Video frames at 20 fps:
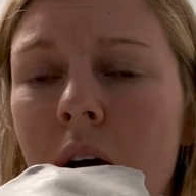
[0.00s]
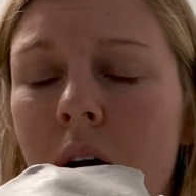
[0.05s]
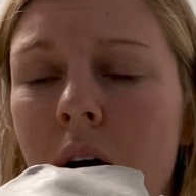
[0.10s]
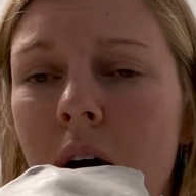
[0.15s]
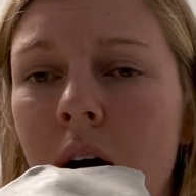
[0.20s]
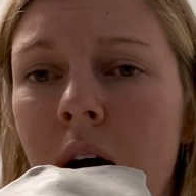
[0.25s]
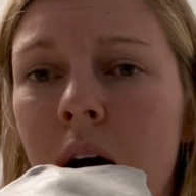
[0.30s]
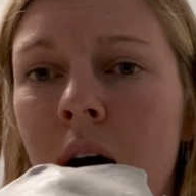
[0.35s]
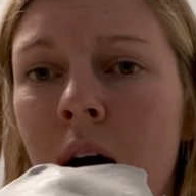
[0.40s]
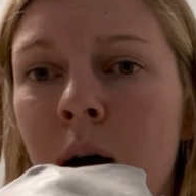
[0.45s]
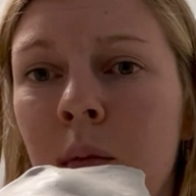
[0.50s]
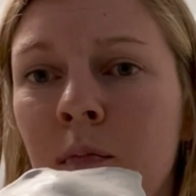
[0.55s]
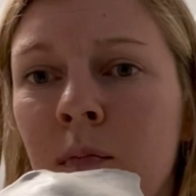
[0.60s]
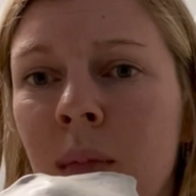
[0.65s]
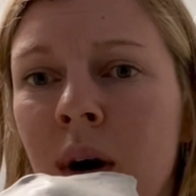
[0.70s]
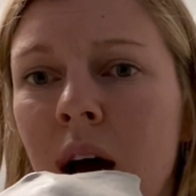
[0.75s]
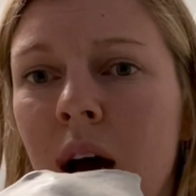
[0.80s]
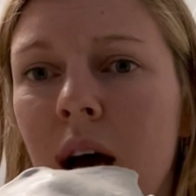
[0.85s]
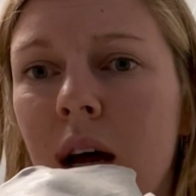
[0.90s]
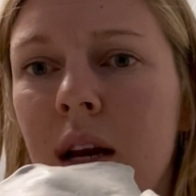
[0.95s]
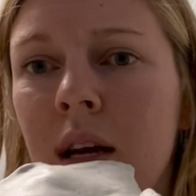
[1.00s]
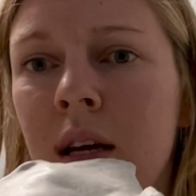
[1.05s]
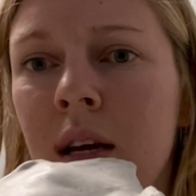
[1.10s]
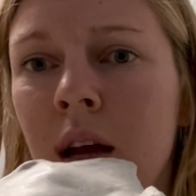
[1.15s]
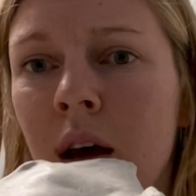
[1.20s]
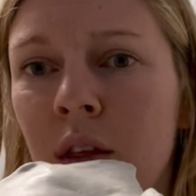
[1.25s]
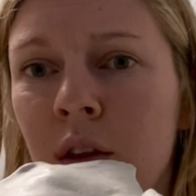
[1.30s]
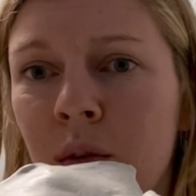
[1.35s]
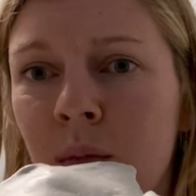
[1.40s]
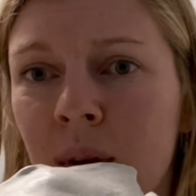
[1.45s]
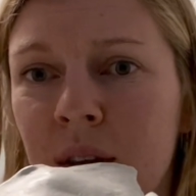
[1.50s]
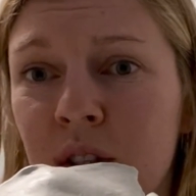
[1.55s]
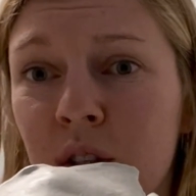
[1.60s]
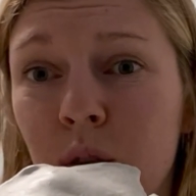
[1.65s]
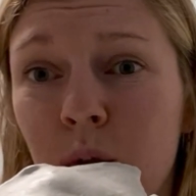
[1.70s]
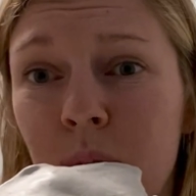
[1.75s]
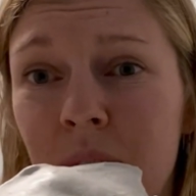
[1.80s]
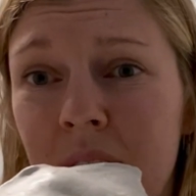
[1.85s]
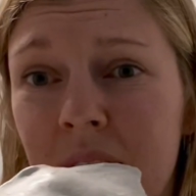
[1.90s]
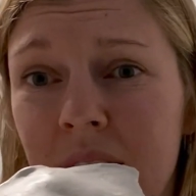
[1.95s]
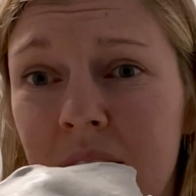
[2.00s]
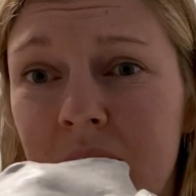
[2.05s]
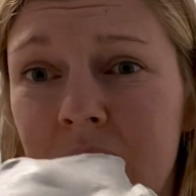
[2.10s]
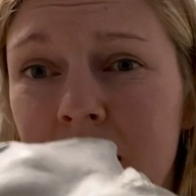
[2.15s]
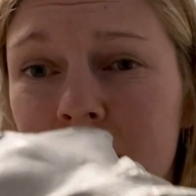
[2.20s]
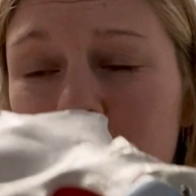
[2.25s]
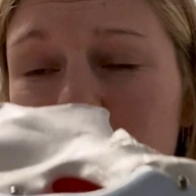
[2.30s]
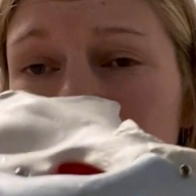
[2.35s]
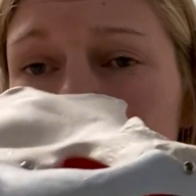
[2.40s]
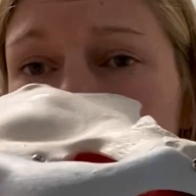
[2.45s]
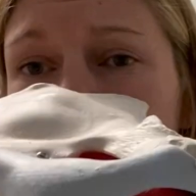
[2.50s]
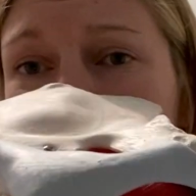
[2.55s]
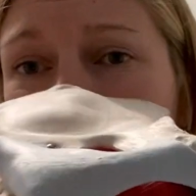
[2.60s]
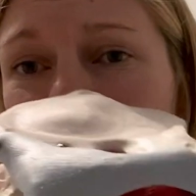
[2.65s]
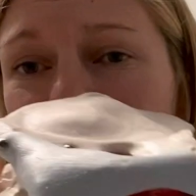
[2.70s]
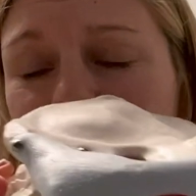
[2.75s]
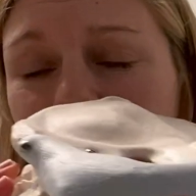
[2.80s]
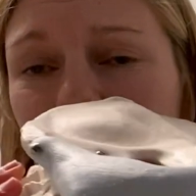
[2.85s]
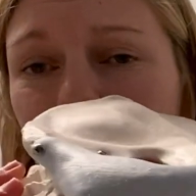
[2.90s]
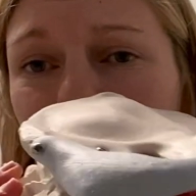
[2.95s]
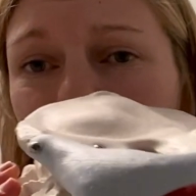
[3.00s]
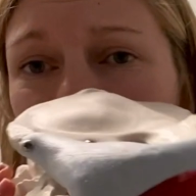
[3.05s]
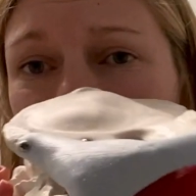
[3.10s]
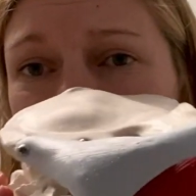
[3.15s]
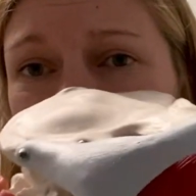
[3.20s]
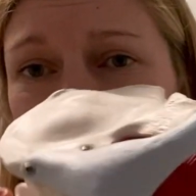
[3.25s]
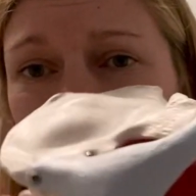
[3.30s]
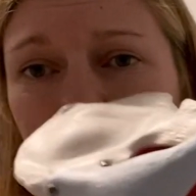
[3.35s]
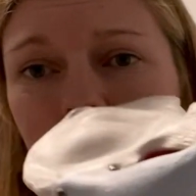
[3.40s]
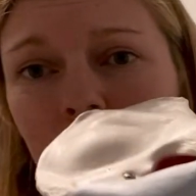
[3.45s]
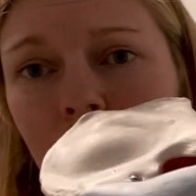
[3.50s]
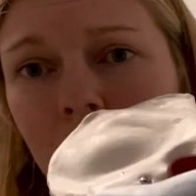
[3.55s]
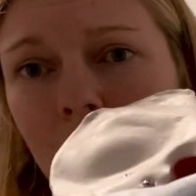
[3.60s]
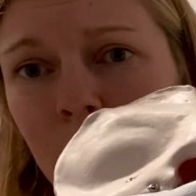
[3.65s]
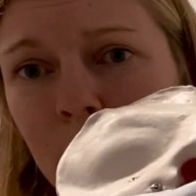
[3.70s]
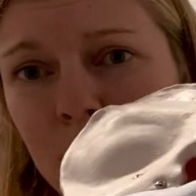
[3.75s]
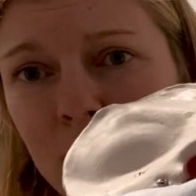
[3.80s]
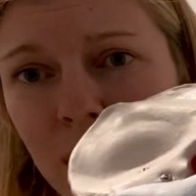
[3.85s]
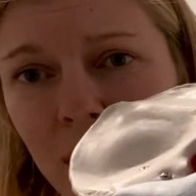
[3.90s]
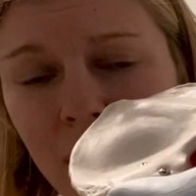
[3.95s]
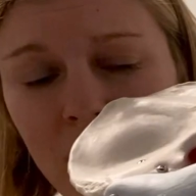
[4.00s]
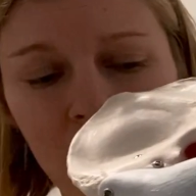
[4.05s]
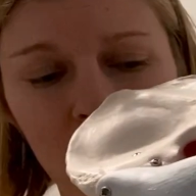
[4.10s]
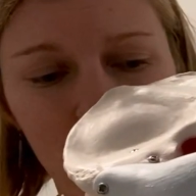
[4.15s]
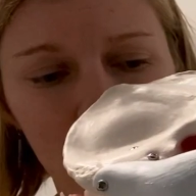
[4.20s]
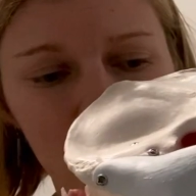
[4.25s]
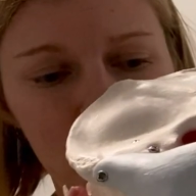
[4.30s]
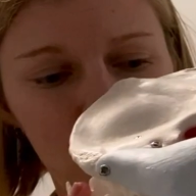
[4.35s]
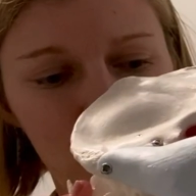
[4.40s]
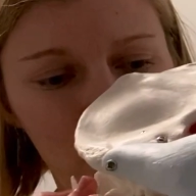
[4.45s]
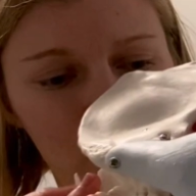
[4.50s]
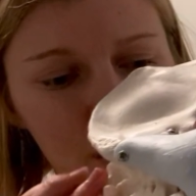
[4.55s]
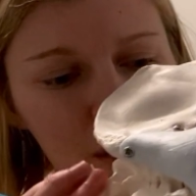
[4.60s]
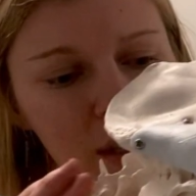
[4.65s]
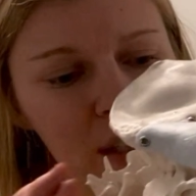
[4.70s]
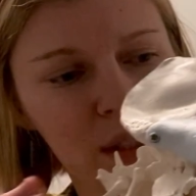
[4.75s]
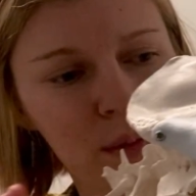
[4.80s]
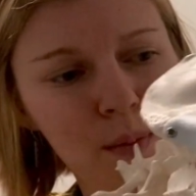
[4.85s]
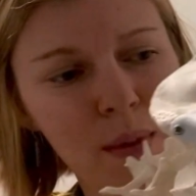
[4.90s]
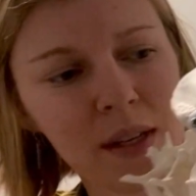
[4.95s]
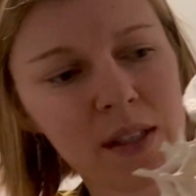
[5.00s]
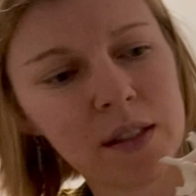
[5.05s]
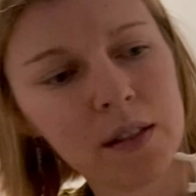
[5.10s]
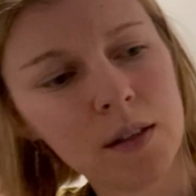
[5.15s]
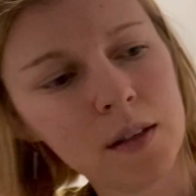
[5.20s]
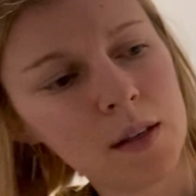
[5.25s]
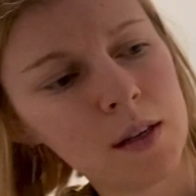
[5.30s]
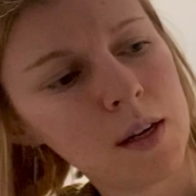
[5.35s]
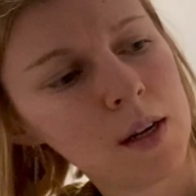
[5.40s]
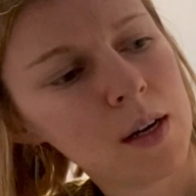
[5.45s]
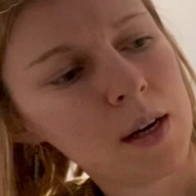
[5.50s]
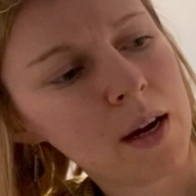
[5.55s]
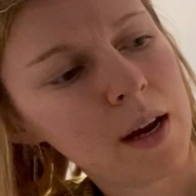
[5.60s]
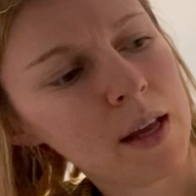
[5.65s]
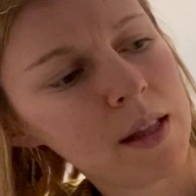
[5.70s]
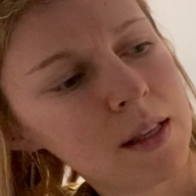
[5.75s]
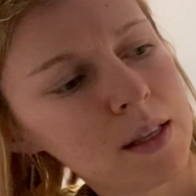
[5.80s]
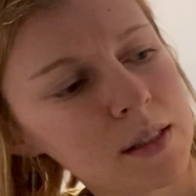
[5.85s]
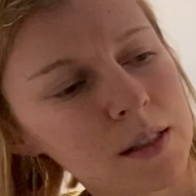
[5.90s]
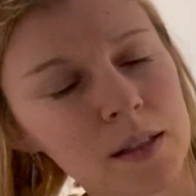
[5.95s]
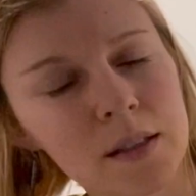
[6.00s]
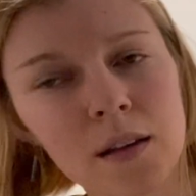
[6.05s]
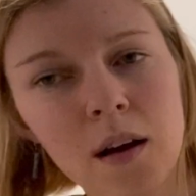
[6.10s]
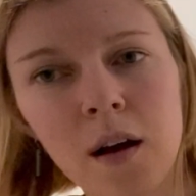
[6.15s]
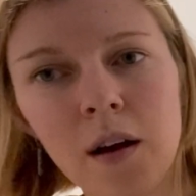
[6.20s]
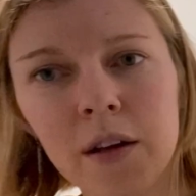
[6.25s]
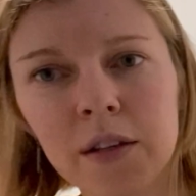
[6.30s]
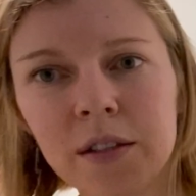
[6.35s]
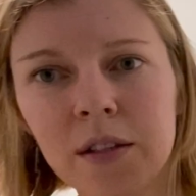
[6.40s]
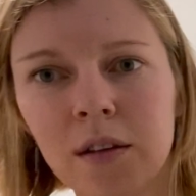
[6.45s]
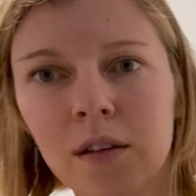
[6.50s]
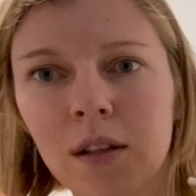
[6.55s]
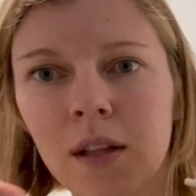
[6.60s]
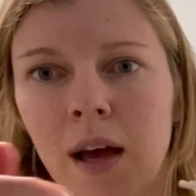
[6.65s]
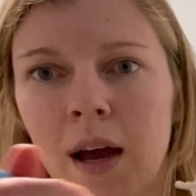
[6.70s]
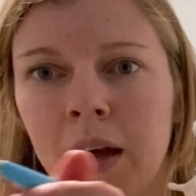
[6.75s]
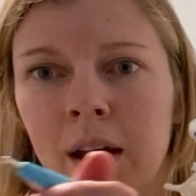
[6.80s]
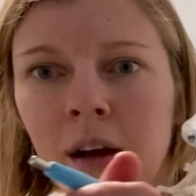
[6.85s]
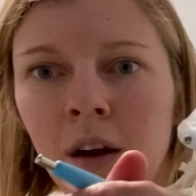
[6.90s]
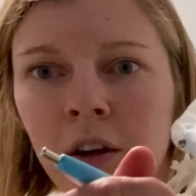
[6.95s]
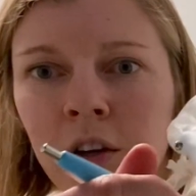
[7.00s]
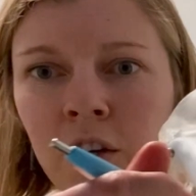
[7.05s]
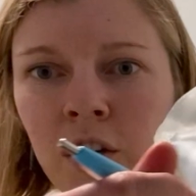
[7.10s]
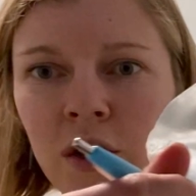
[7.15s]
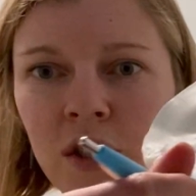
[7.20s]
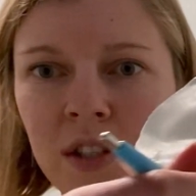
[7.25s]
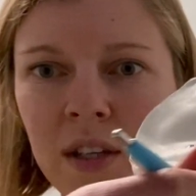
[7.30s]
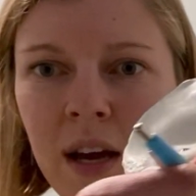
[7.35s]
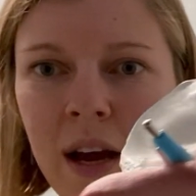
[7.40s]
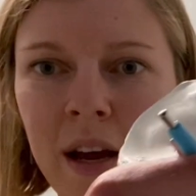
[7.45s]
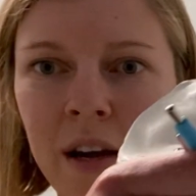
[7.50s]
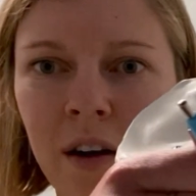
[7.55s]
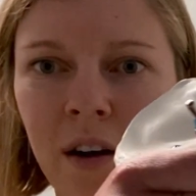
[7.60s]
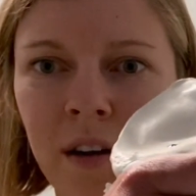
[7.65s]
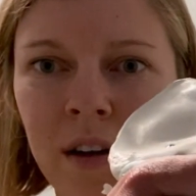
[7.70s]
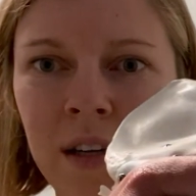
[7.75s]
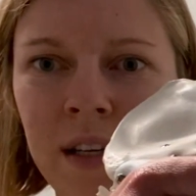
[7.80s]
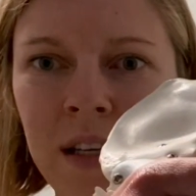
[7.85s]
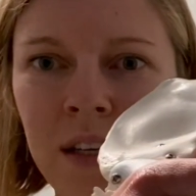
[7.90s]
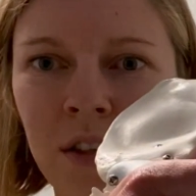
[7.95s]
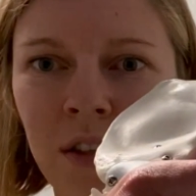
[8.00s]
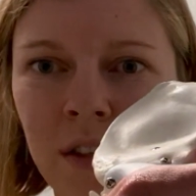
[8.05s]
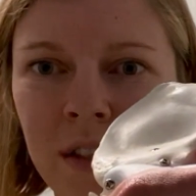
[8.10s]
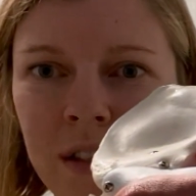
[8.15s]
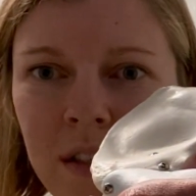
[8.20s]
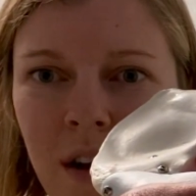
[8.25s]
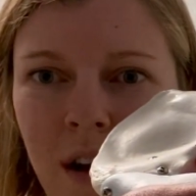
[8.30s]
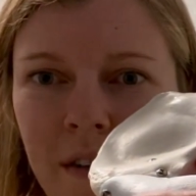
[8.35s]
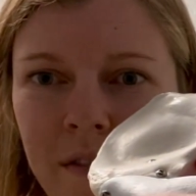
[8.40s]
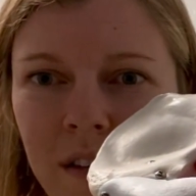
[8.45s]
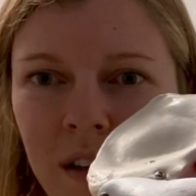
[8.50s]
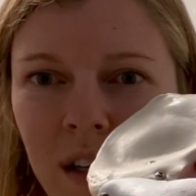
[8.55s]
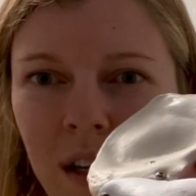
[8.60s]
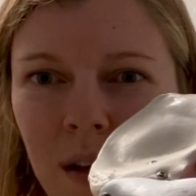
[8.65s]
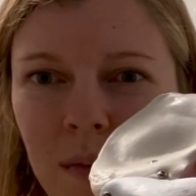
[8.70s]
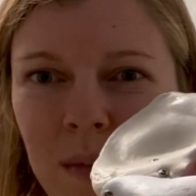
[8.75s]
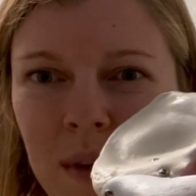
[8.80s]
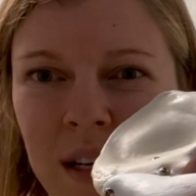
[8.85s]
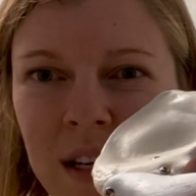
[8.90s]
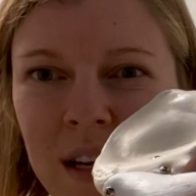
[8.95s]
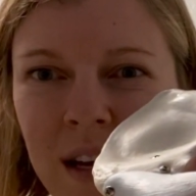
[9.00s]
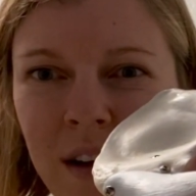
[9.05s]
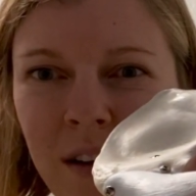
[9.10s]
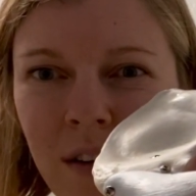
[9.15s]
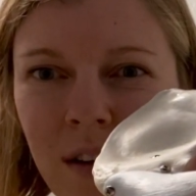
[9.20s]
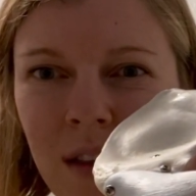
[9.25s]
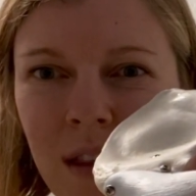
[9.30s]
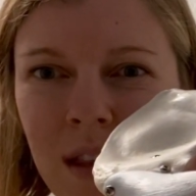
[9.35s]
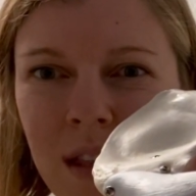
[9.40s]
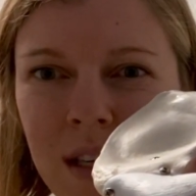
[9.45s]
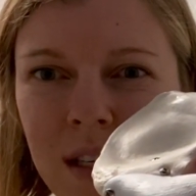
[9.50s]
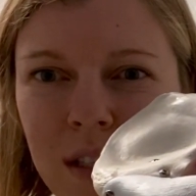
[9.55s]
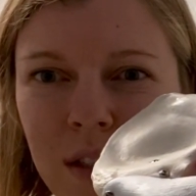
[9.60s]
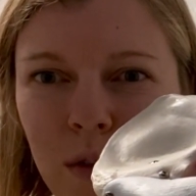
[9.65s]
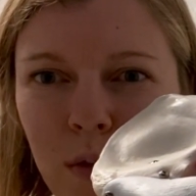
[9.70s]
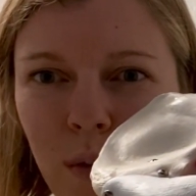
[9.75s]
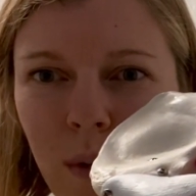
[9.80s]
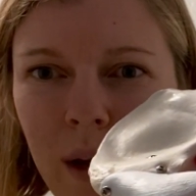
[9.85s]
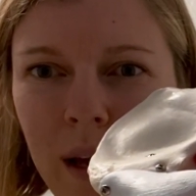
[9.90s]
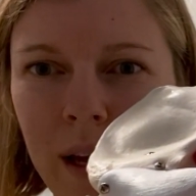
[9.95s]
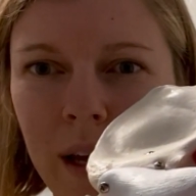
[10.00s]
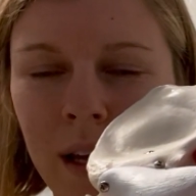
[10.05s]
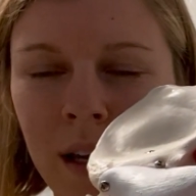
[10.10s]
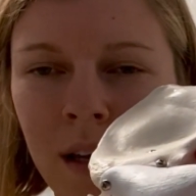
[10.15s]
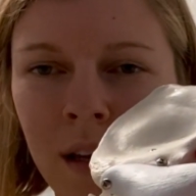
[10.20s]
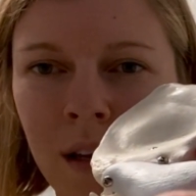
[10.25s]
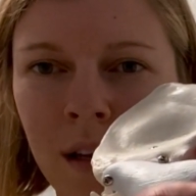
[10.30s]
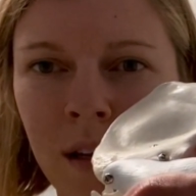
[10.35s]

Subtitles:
Another muscle we can hit, a really fun one called the obturator internus muscle. And this is also lying on your side. Our needle is often coming down this way